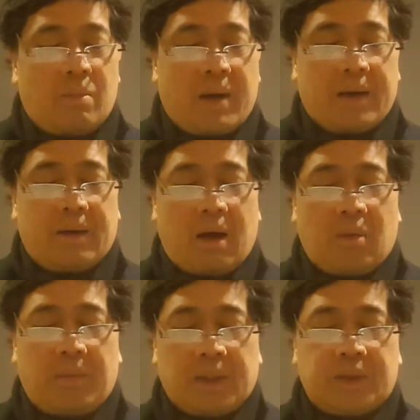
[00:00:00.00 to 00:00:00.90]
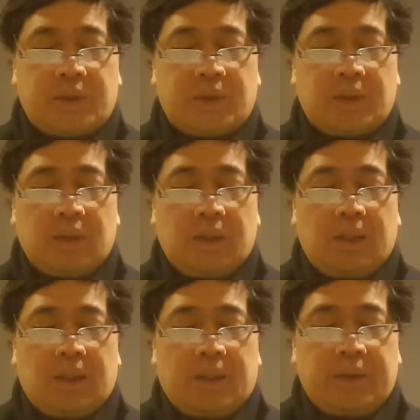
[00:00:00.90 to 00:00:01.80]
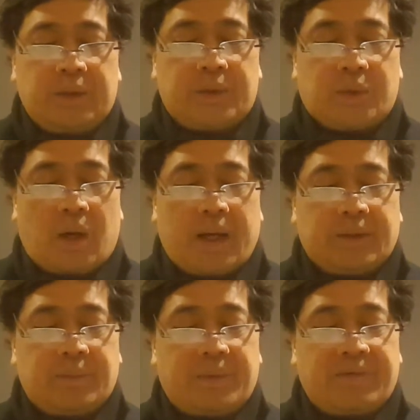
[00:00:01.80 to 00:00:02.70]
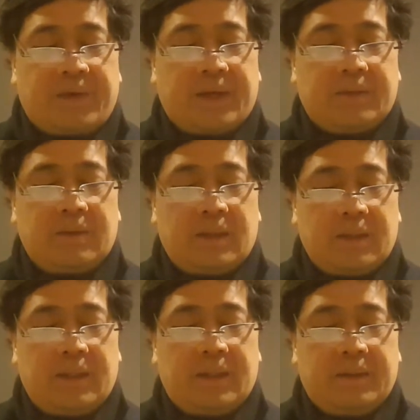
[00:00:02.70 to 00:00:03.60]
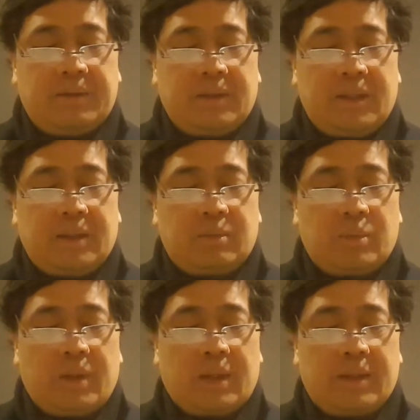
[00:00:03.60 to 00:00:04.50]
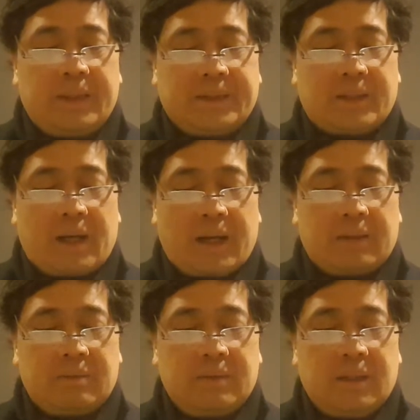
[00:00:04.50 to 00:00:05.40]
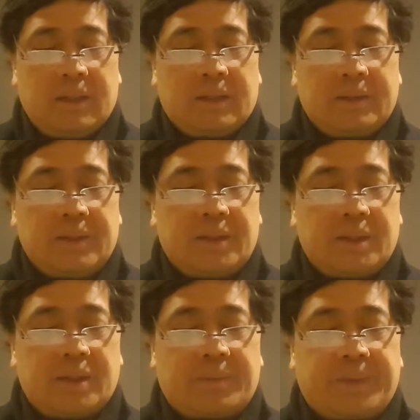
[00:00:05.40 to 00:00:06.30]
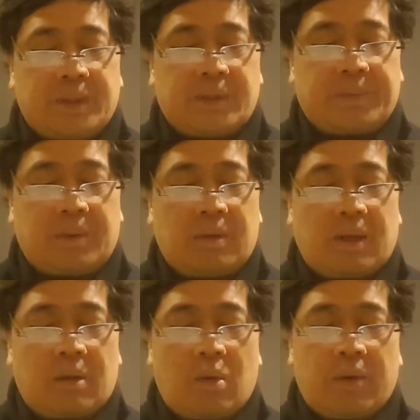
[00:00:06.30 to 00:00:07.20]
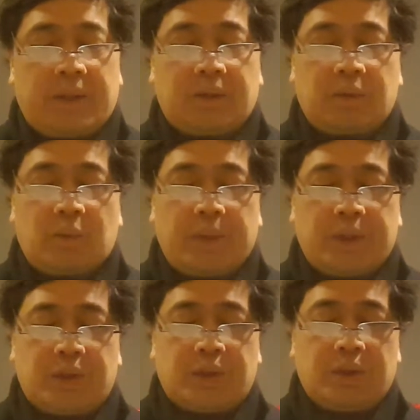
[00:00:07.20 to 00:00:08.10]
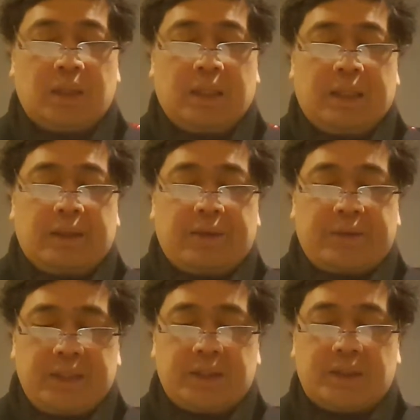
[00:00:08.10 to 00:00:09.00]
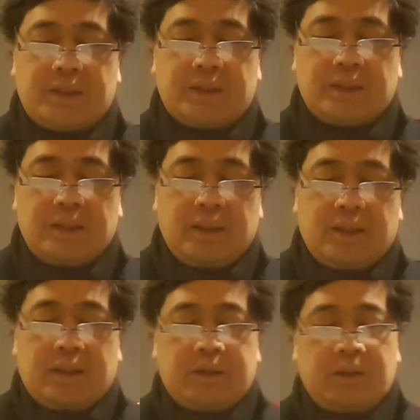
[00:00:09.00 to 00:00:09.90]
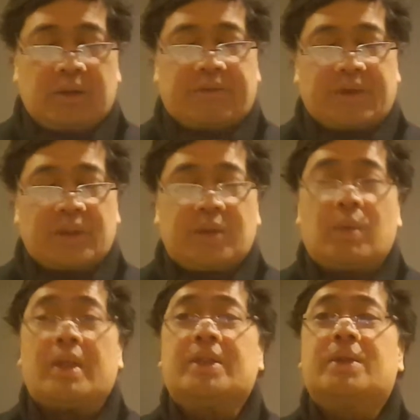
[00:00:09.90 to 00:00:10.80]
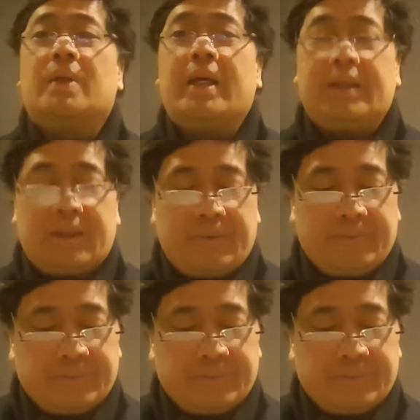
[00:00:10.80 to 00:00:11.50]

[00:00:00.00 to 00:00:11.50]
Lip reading: matter how much you try to prevent it, it will interact. This is the principle according to which this universe was created.